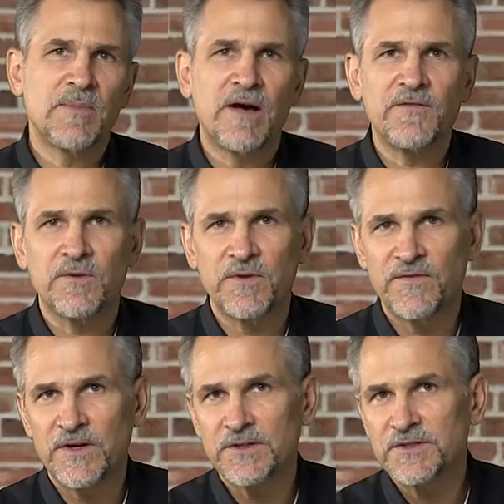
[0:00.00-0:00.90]
Moffett with
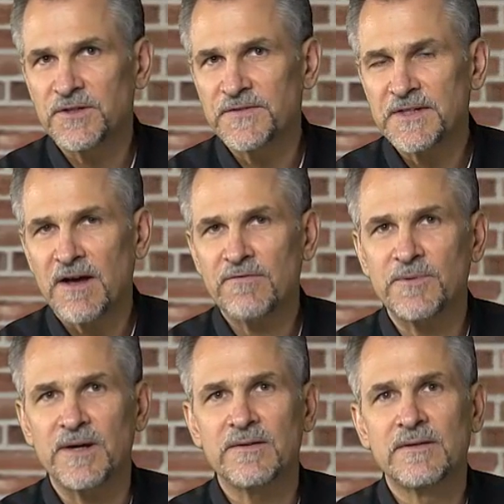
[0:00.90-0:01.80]
Verisurf
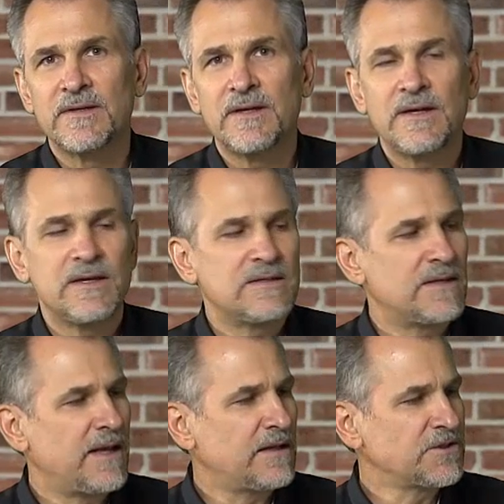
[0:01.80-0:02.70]
Software.
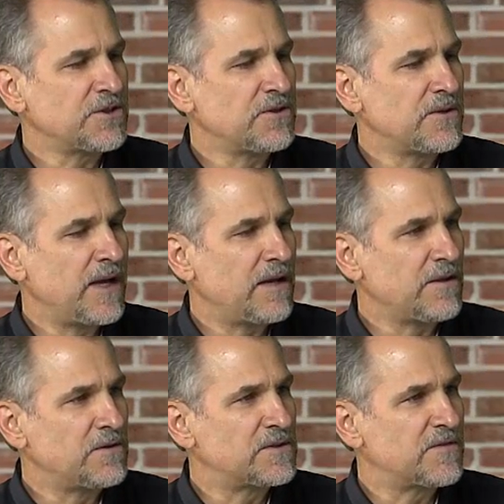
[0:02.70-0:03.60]
Today I'll show you how to
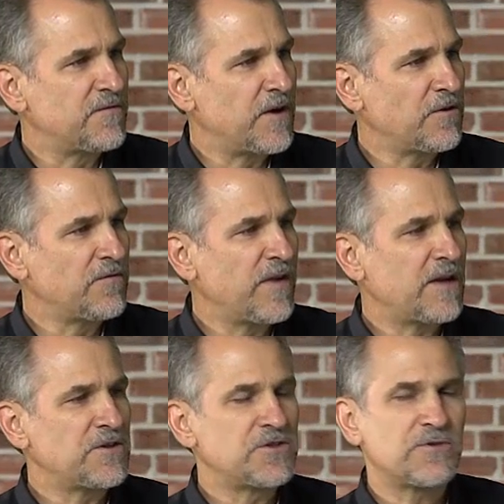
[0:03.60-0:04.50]
use the FARO
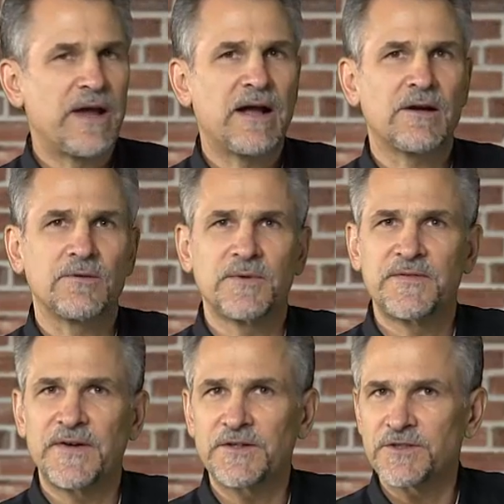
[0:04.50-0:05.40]
Vantage Tracker with
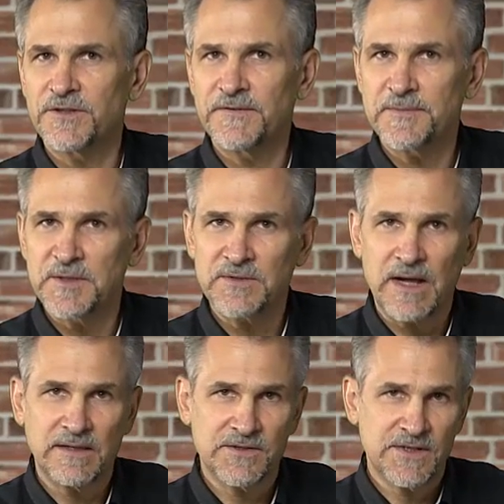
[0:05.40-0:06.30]
Verisurf's
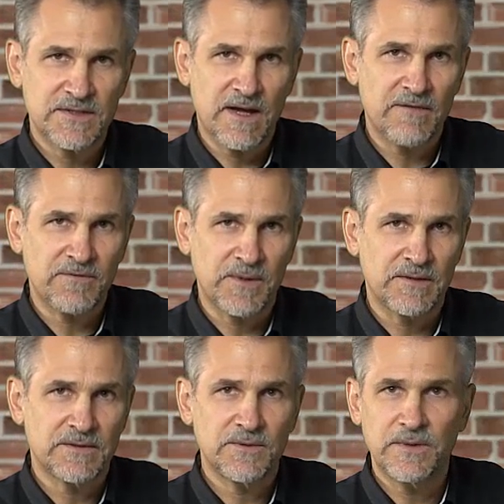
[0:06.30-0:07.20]
metrology
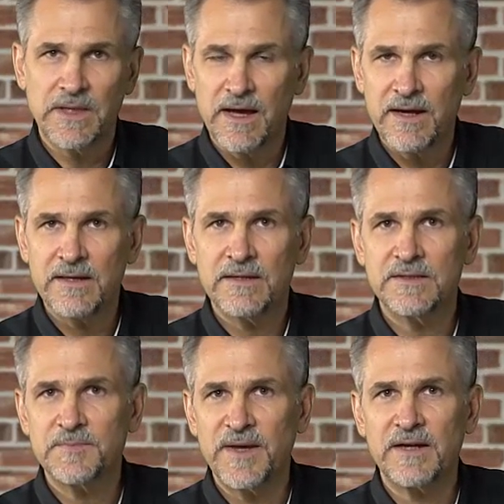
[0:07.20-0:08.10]
software to align,
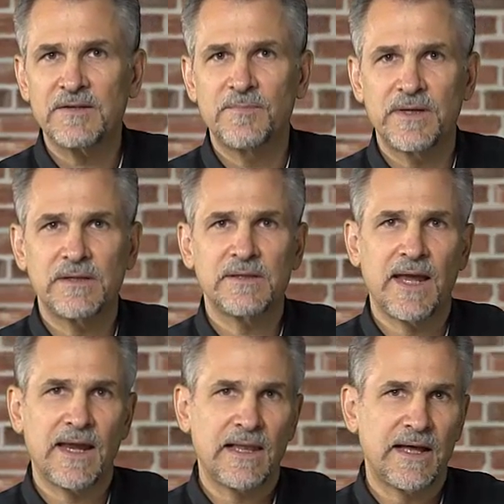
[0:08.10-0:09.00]
inspect, build,
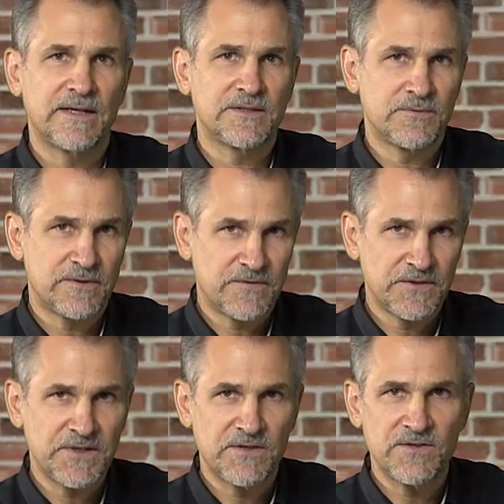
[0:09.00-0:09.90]
analyze, and
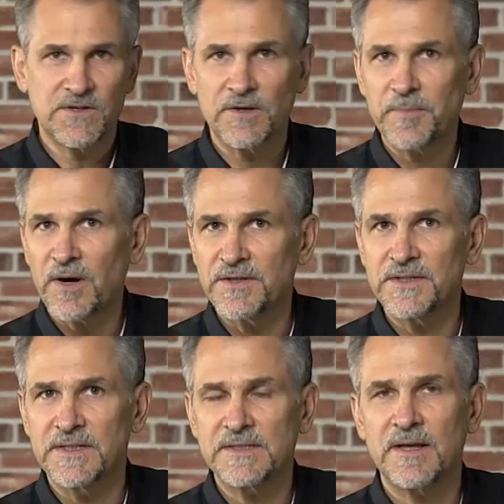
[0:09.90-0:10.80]
reverse engineer parts
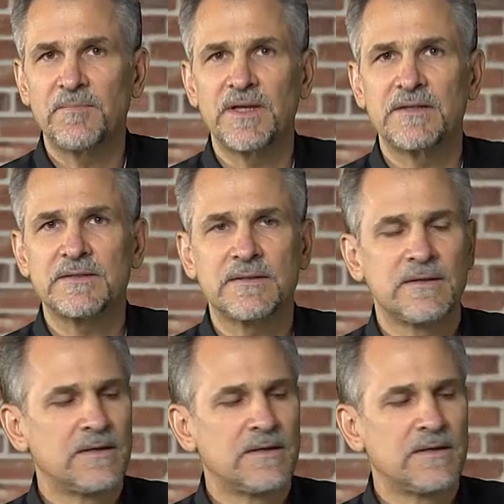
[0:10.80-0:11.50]
and assemblies.